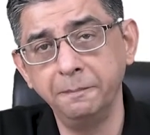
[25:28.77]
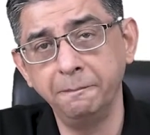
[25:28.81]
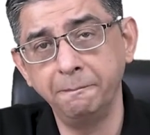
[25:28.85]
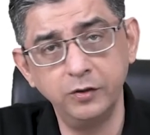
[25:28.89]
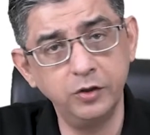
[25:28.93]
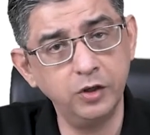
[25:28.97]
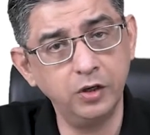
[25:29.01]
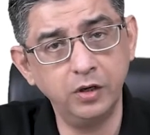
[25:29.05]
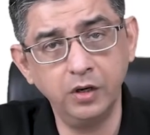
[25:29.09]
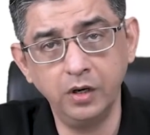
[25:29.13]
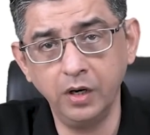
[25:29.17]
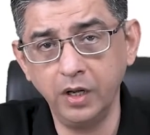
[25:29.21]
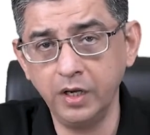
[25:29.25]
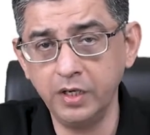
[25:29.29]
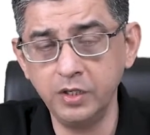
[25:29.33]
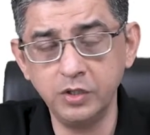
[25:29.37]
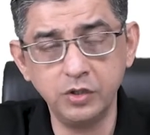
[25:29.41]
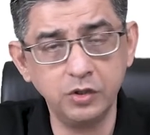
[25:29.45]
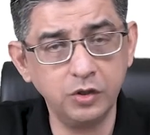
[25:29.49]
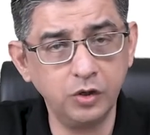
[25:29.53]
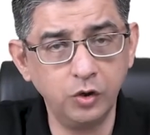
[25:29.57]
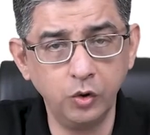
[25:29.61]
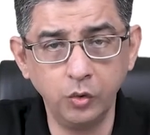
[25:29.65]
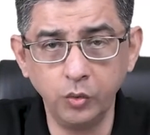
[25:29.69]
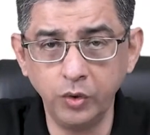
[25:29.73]
Generalized
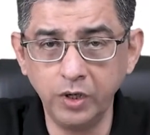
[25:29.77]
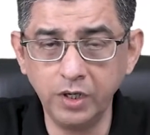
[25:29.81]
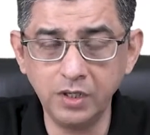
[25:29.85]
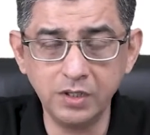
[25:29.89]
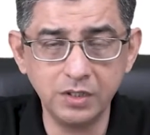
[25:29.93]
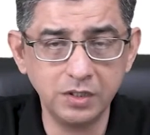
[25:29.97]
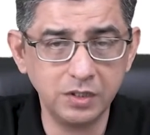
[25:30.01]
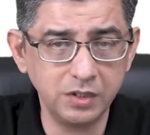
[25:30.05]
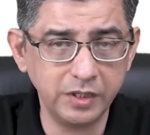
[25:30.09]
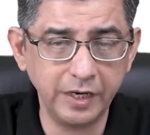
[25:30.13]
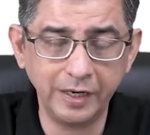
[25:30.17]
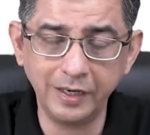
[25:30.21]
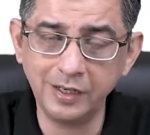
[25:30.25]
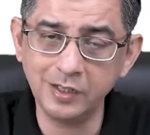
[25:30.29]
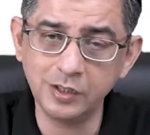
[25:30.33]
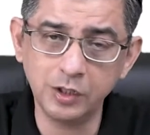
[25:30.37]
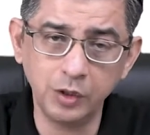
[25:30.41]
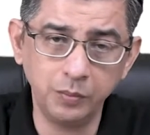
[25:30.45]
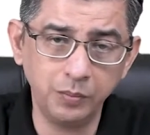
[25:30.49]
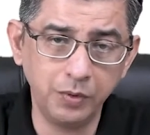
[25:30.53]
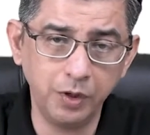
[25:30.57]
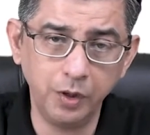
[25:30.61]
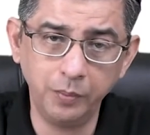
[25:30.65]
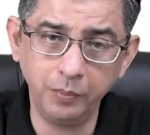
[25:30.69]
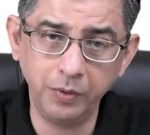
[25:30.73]
clonic status
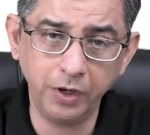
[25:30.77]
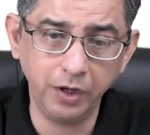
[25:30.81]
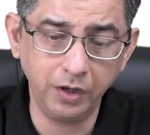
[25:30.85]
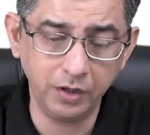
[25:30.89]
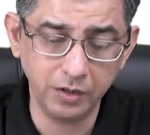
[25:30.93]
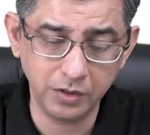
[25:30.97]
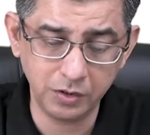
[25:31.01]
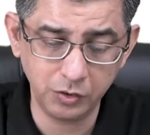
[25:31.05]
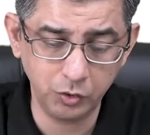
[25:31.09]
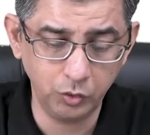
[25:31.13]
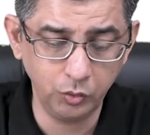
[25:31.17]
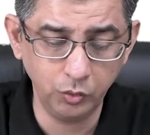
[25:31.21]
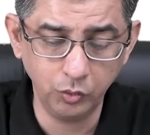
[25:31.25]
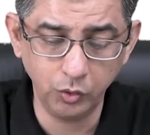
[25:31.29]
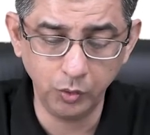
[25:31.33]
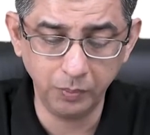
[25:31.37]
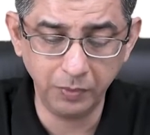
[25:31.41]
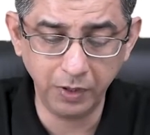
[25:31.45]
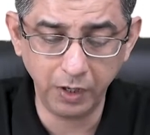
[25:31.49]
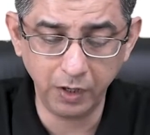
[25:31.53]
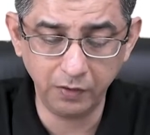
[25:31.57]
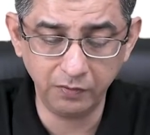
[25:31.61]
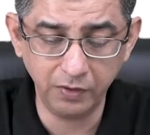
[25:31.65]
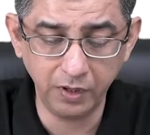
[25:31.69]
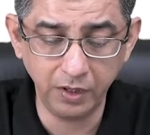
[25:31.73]
epilepticus, you could
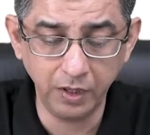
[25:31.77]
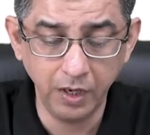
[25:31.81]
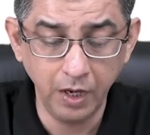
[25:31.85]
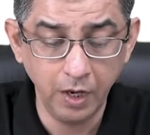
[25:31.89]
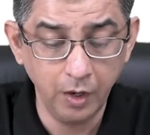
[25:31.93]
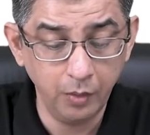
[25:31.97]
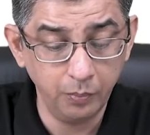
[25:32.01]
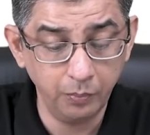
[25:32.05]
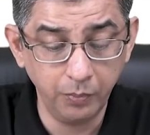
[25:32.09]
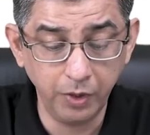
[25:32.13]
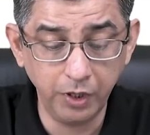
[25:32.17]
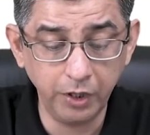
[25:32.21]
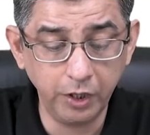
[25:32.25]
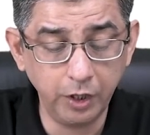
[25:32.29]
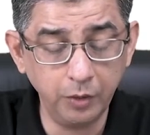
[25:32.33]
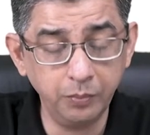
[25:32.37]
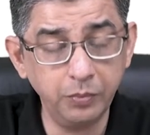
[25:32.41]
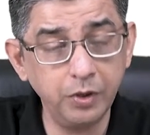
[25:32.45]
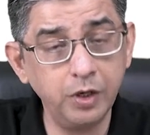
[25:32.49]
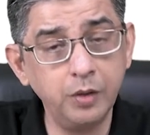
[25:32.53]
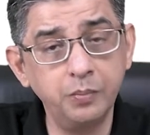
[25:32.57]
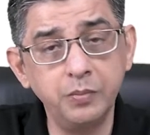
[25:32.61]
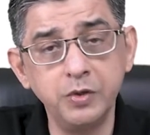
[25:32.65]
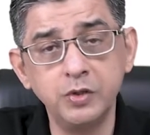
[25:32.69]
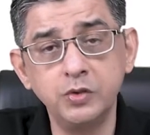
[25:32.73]
be having
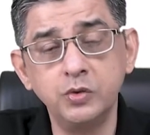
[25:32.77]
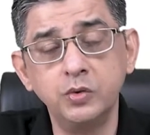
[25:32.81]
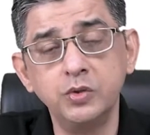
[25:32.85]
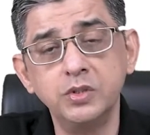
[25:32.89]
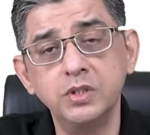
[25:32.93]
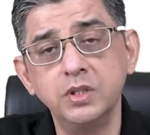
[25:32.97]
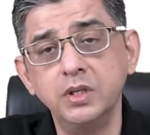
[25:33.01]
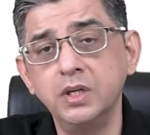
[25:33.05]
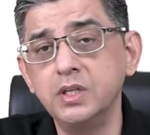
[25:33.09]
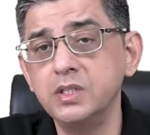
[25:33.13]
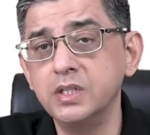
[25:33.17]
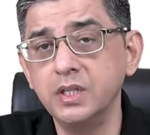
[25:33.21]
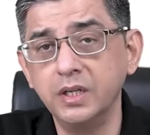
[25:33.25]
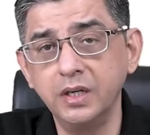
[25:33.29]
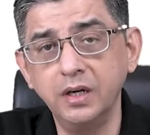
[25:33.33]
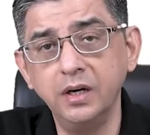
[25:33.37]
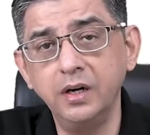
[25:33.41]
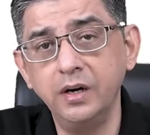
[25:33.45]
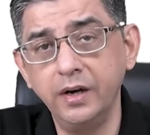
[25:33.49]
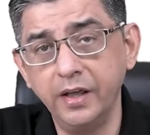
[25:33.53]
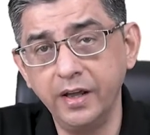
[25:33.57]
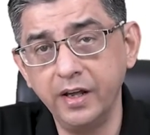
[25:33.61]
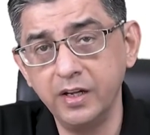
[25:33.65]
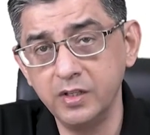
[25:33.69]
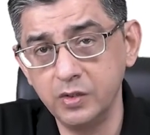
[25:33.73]
multiple episodes in a single
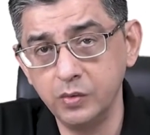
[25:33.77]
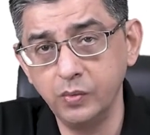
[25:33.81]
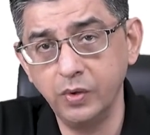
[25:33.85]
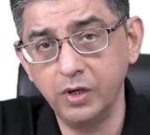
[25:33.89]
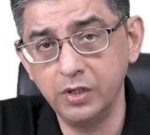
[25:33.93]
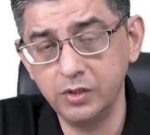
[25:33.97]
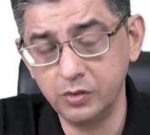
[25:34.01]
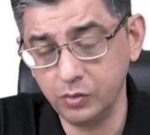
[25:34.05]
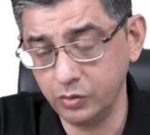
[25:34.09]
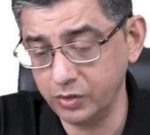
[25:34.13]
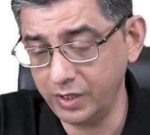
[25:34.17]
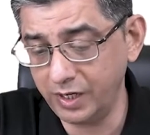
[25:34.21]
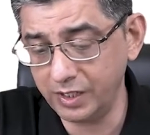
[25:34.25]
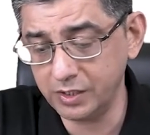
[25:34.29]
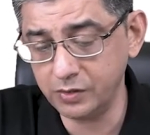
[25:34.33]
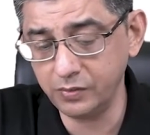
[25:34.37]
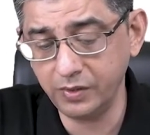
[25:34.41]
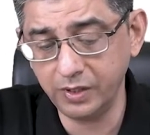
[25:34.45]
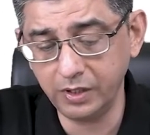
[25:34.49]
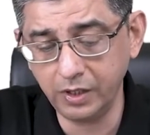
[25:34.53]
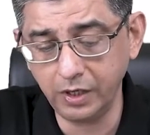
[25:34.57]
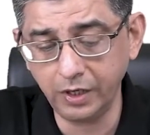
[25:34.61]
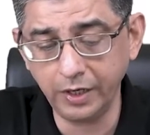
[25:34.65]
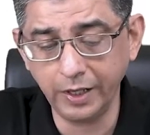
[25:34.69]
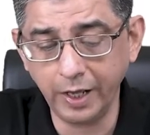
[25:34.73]
day as well. So that's
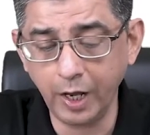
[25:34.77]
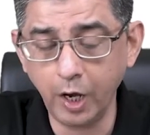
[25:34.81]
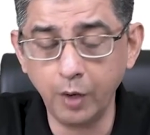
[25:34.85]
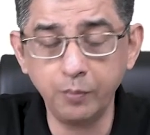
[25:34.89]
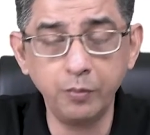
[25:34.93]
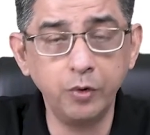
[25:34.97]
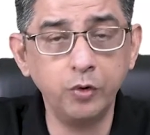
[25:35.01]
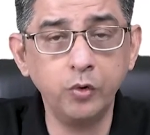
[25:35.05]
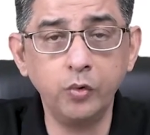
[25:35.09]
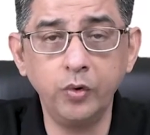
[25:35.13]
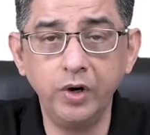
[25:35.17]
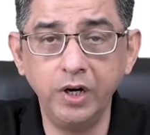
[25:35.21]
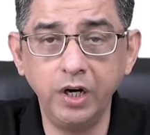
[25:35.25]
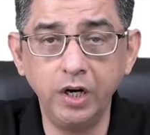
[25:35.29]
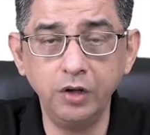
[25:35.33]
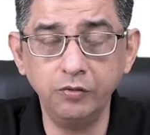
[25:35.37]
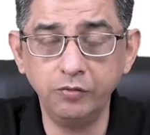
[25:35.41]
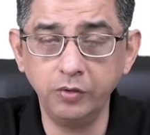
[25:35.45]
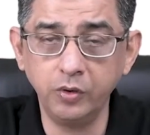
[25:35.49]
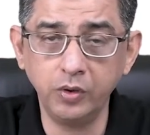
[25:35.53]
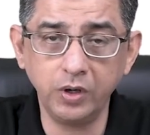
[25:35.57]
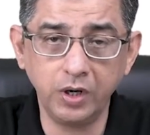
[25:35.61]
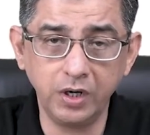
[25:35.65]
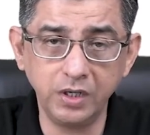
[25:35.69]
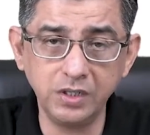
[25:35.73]
why that gap of
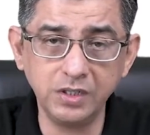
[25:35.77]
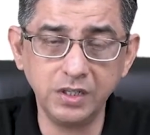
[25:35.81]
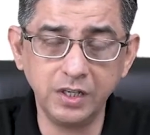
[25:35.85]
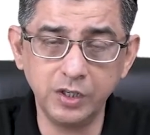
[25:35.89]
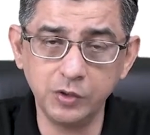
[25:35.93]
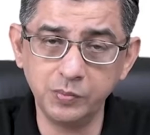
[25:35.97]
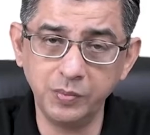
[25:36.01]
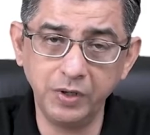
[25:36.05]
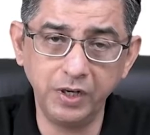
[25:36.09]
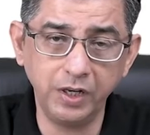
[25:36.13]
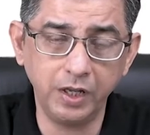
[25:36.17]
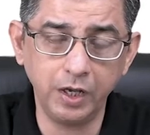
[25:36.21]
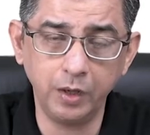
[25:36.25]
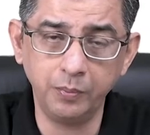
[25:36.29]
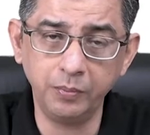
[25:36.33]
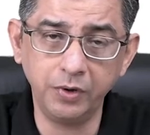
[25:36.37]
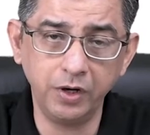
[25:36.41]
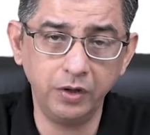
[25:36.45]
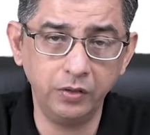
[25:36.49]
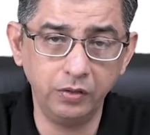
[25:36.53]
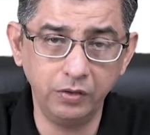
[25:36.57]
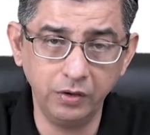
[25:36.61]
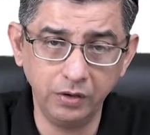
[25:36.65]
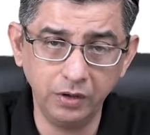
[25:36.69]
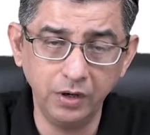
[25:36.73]
24 hours has been kept
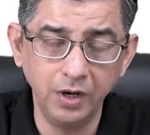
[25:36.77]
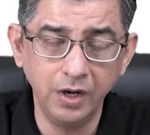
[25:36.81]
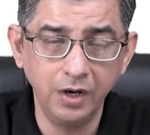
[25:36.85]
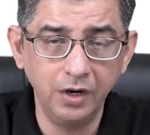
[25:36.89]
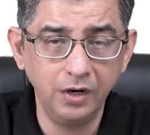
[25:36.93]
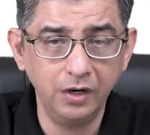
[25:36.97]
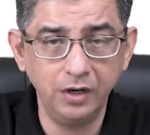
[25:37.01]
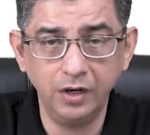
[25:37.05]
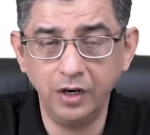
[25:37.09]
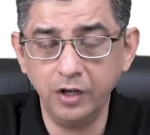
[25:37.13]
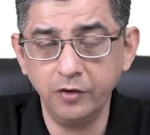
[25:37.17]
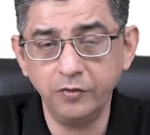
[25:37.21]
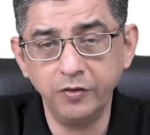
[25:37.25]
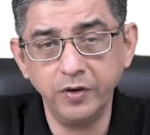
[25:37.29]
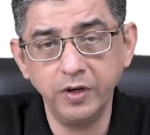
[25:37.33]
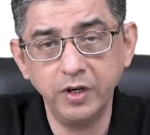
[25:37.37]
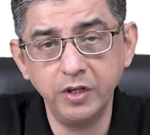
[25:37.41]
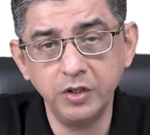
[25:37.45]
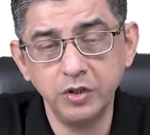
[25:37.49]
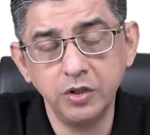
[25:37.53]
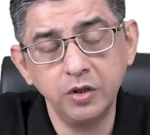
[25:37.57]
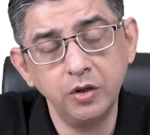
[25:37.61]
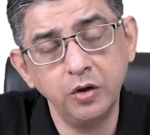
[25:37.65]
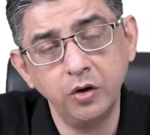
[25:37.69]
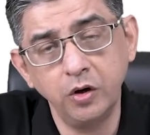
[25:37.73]
in the
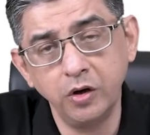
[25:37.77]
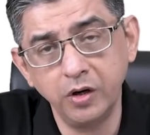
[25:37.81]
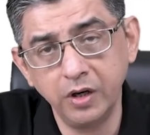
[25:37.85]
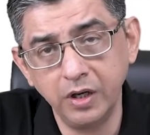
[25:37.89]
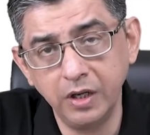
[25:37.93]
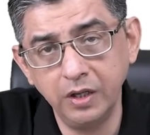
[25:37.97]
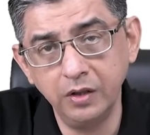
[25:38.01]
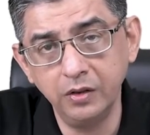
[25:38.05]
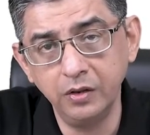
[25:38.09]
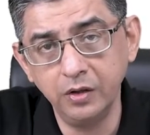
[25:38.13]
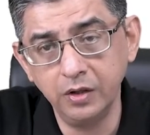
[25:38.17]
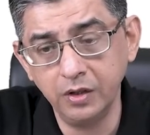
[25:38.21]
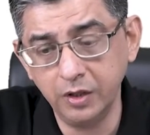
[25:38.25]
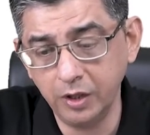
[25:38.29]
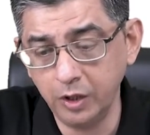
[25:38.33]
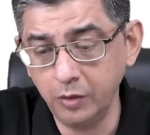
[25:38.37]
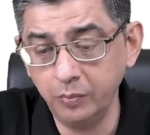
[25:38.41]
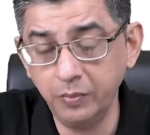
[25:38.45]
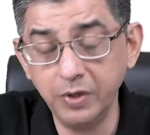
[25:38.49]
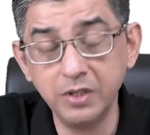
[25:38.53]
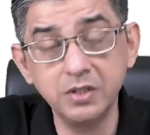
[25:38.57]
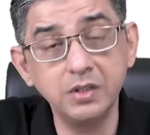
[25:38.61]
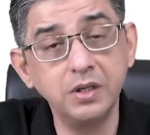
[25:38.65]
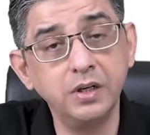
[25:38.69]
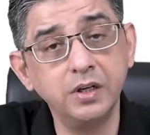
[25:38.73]
definition or in the
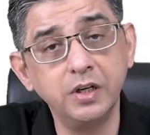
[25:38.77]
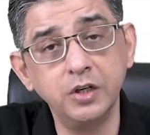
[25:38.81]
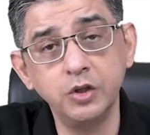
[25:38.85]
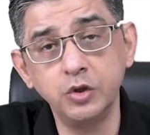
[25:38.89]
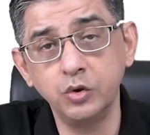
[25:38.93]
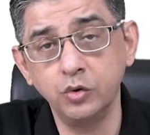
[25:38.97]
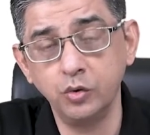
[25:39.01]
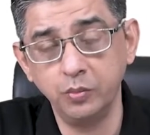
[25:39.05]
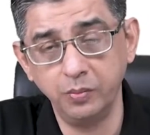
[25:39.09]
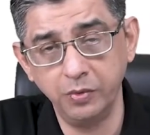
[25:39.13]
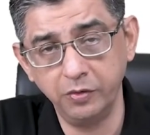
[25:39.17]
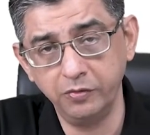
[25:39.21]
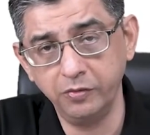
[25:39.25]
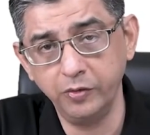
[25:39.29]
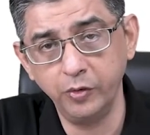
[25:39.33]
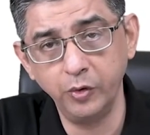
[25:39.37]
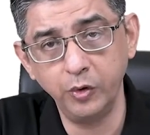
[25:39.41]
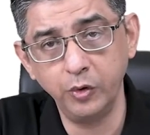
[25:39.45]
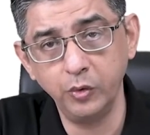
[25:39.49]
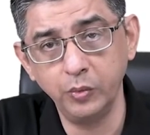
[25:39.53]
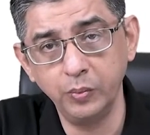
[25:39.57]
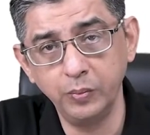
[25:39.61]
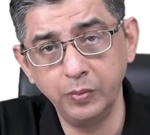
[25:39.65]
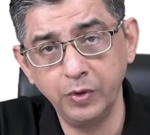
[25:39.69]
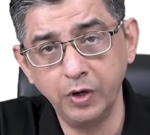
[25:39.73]
image that I showed before
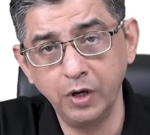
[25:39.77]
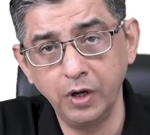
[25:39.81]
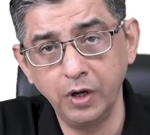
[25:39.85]
you.